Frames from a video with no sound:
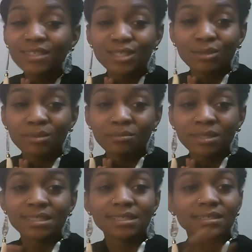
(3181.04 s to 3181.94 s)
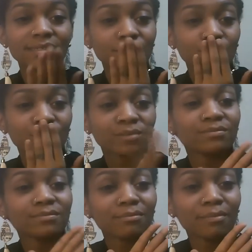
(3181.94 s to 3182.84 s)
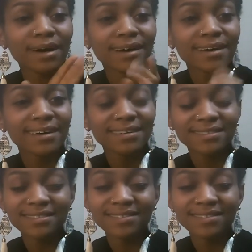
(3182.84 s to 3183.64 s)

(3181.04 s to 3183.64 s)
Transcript: so many blessings. Um,